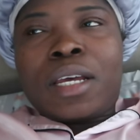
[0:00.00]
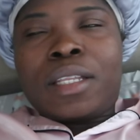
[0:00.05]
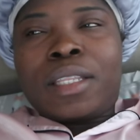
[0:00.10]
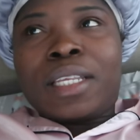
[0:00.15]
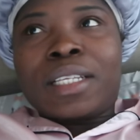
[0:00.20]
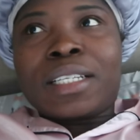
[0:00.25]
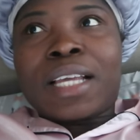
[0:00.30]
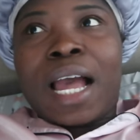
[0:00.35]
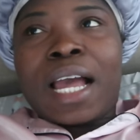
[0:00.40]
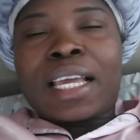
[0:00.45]

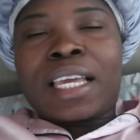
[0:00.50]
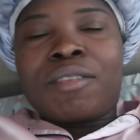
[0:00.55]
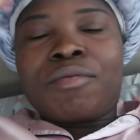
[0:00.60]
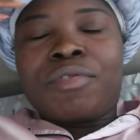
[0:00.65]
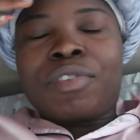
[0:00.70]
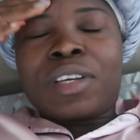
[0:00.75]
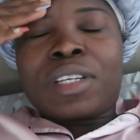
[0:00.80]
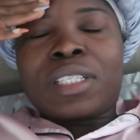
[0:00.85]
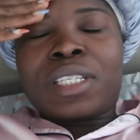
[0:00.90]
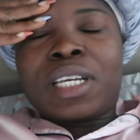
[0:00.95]
This guy can
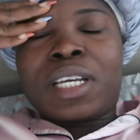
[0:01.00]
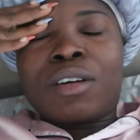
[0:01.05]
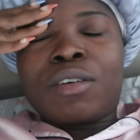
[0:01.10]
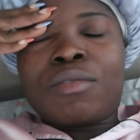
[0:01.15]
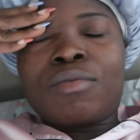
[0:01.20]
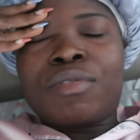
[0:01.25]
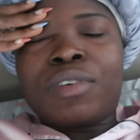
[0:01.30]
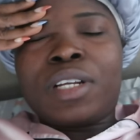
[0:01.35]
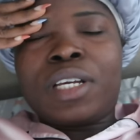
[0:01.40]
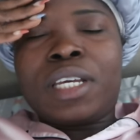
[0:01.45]
fix it, and
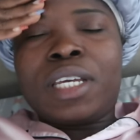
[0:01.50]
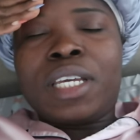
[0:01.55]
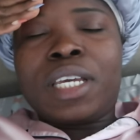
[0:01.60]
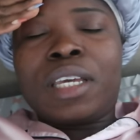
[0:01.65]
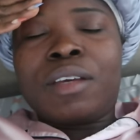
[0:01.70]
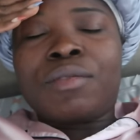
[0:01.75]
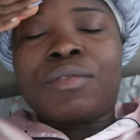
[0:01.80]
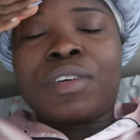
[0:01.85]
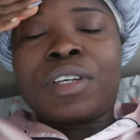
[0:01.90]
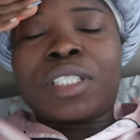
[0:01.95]
hopefully he
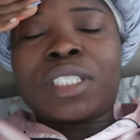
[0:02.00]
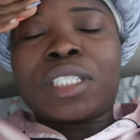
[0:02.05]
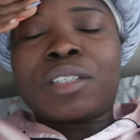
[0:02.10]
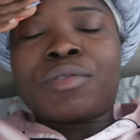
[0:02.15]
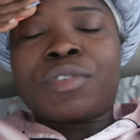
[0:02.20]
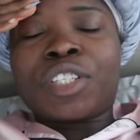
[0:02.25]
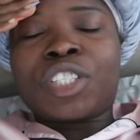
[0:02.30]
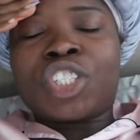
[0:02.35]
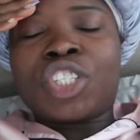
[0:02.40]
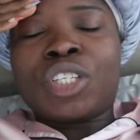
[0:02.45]
can fix
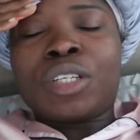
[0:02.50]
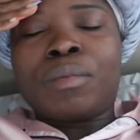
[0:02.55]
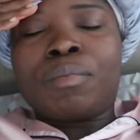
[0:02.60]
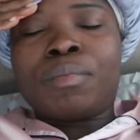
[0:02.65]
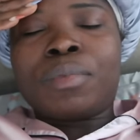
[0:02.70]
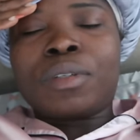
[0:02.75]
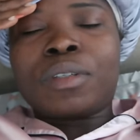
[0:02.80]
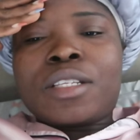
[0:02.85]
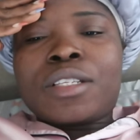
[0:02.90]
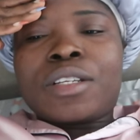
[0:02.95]
it for cheap.
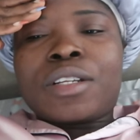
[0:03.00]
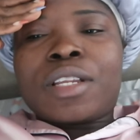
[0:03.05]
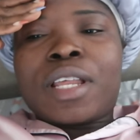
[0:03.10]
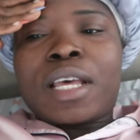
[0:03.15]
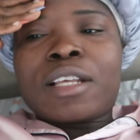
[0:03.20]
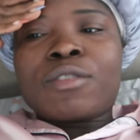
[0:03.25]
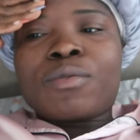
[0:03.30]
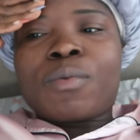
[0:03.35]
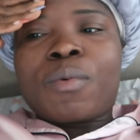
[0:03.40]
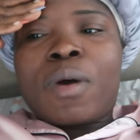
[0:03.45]
So
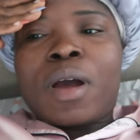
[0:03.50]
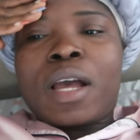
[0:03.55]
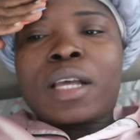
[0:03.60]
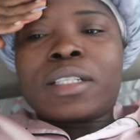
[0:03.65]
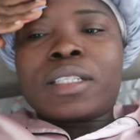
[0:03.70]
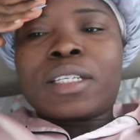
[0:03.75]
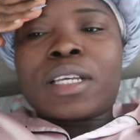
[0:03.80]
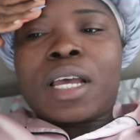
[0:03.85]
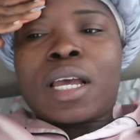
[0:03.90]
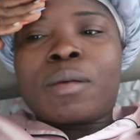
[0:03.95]
that's
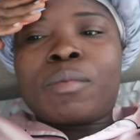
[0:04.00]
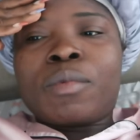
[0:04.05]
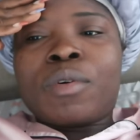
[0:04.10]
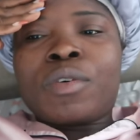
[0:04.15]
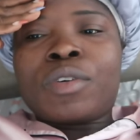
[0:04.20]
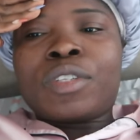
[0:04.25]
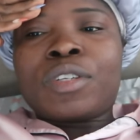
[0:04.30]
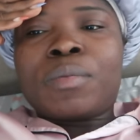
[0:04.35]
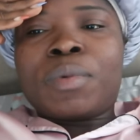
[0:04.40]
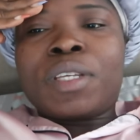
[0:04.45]
what I'm
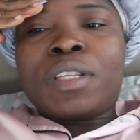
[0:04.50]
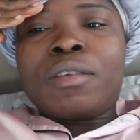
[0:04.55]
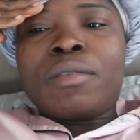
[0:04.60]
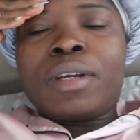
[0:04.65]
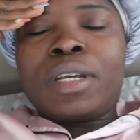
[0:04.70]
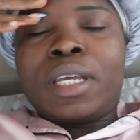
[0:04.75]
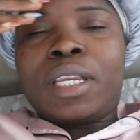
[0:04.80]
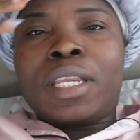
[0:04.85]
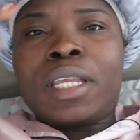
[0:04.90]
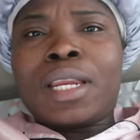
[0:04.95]
going to be
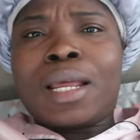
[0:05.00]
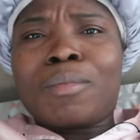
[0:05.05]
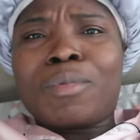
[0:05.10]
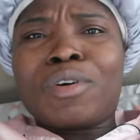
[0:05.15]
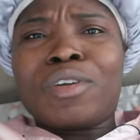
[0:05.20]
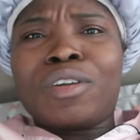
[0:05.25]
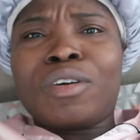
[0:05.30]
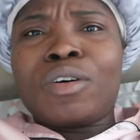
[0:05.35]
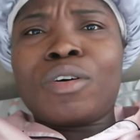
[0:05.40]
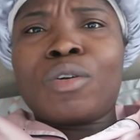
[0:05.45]
doing, and then I'm
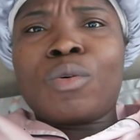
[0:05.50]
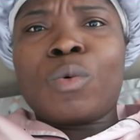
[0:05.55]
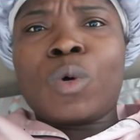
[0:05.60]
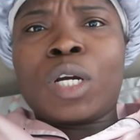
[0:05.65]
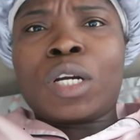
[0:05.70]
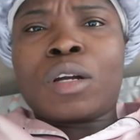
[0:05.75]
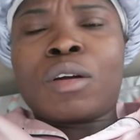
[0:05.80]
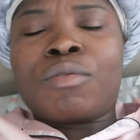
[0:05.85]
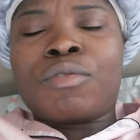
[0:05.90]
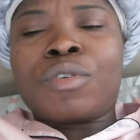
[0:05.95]
going to go to
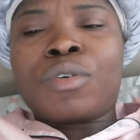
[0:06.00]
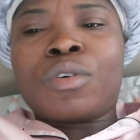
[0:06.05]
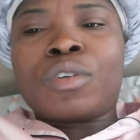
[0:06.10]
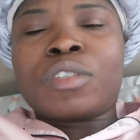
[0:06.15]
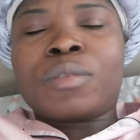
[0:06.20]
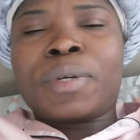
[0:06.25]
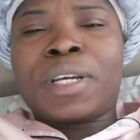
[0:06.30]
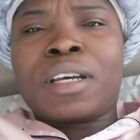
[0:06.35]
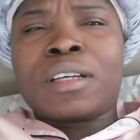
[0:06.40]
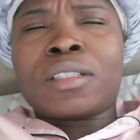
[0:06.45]
work, of
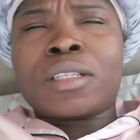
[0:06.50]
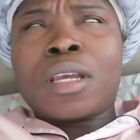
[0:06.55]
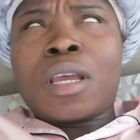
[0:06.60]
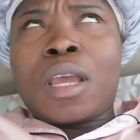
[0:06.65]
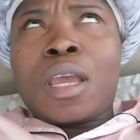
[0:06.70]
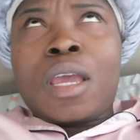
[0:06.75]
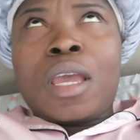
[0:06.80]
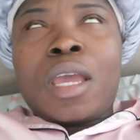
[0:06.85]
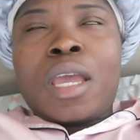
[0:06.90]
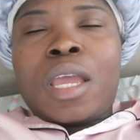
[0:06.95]
course, because
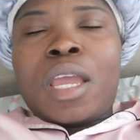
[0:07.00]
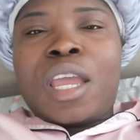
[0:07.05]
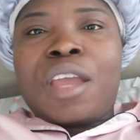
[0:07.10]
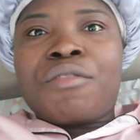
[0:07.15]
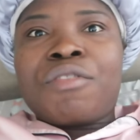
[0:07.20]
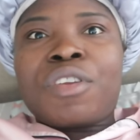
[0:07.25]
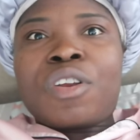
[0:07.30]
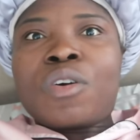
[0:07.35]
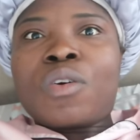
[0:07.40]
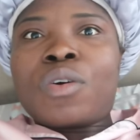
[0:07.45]

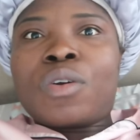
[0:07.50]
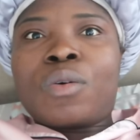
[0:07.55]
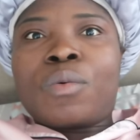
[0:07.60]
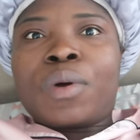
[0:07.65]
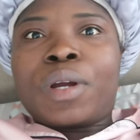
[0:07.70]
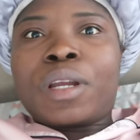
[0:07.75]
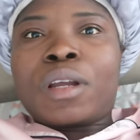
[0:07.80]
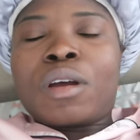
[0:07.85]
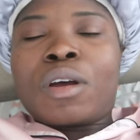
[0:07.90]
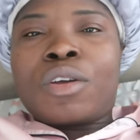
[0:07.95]
if you don't go to
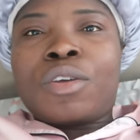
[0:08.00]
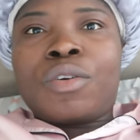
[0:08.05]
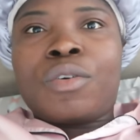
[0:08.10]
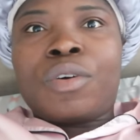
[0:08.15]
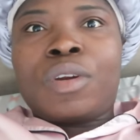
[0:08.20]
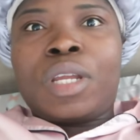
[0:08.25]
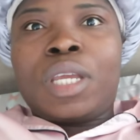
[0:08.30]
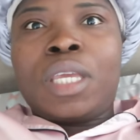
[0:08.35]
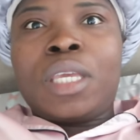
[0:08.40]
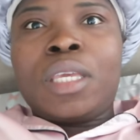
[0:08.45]
work, are you going to